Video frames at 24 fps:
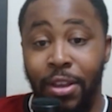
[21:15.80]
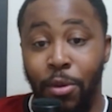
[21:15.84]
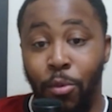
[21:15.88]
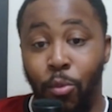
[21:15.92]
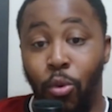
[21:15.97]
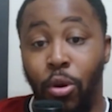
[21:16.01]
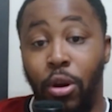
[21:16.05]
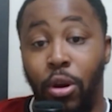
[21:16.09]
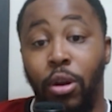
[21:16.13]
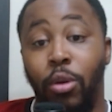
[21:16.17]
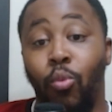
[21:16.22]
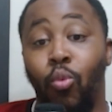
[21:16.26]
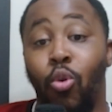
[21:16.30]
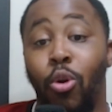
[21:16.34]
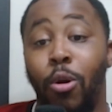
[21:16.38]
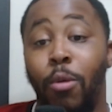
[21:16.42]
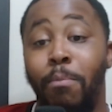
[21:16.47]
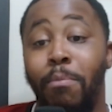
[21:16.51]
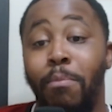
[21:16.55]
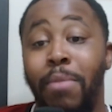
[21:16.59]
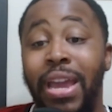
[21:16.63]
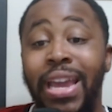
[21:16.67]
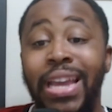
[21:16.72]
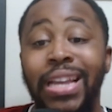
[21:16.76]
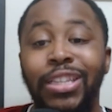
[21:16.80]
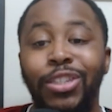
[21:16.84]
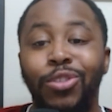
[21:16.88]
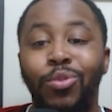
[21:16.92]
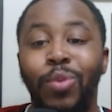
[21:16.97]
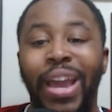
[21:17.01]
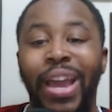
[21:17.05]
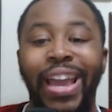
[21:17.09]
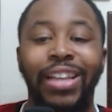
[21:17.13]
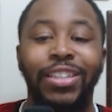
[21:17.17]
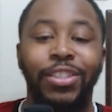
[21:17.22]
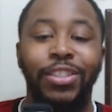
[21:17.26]
were made to
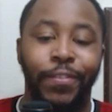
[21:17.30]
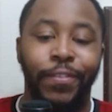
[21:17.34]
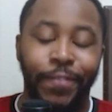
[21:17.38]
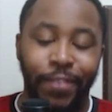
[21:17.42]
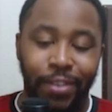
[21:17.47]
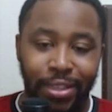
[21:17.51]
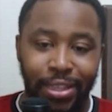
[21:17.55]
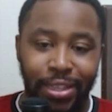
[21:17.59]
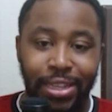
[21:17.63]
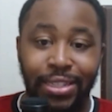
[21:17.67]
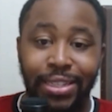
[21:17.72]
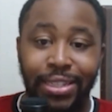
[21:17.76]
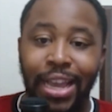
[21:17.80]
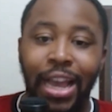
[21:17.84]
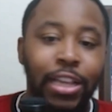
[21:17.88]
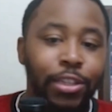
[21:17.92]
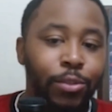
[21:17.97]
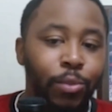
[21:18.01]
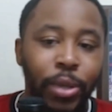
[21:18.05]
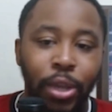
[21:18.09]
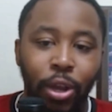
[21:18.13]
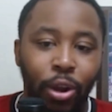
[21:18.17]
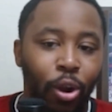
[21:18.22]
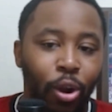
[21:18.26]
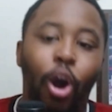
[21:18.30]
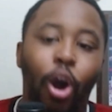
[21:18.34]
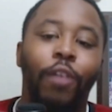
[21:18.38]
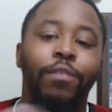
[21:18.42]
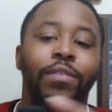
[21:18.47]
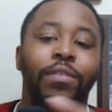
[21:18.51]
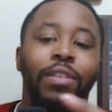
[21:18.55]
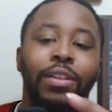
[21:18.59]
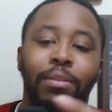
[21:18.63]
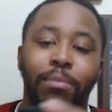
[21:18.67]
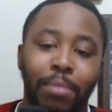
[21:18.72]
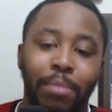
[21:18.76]
answer for this, as we are
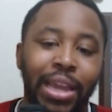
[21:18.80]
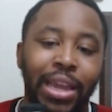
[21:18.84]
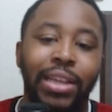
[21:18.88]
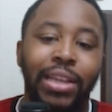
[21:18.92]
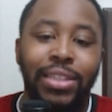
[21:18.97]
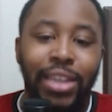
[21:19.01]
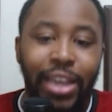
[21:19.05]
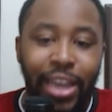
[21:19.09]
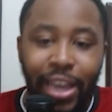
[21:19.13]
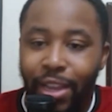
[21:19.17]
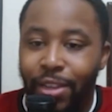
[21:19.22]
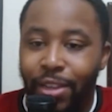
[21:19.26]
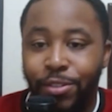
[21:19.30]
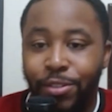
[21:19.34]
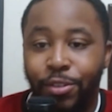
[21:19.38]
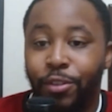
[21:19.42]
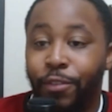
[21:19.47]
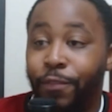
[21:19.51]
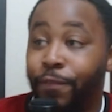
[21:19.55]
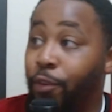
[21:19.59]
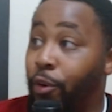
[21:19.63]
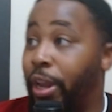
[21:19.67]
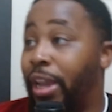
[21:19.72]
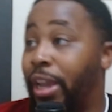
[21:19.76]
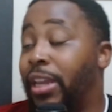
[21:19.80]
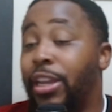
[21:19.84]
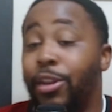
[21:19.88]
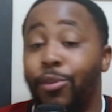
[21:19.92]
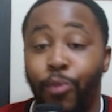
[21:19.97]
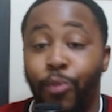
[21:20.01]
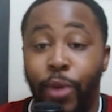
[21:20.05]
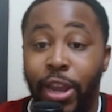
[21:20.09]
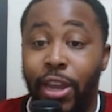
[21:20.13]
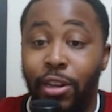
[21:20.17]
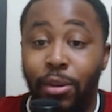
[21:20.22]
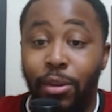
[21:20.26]
often made to answer for any
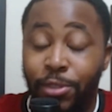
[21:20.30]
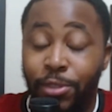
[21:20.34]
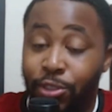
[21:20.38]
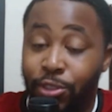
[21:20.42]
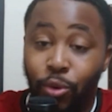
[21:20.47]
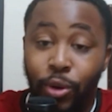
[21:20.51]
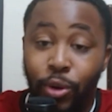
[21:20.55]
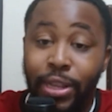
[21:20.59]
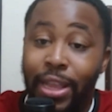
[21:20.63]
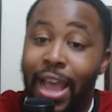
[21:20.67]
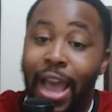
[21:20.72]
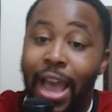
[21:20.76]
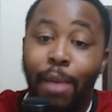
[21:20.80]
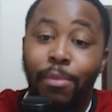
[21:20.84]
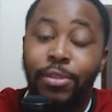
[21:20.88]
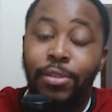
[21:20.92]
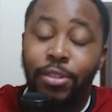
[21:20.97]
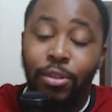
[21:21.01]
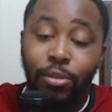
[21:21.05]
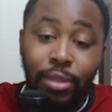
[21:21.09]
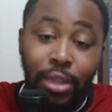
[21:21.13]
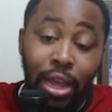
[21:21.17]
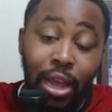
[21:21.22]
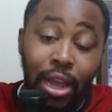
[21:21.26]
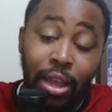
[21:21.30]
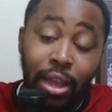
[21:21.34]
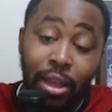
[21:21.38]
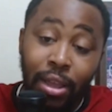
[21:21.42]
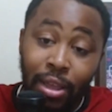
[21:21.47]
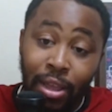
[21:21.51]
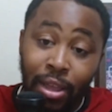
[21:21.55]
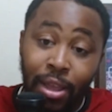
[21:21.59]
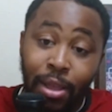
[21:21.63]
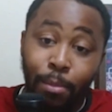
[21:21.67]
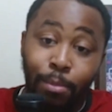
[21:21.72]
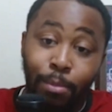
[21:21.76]
random story that happens online.
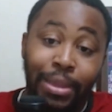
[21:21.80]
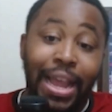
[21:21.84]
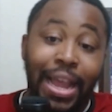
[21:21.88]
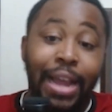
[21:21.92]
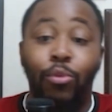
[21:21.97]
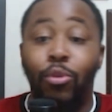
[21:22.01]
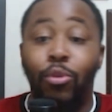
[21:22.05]
Black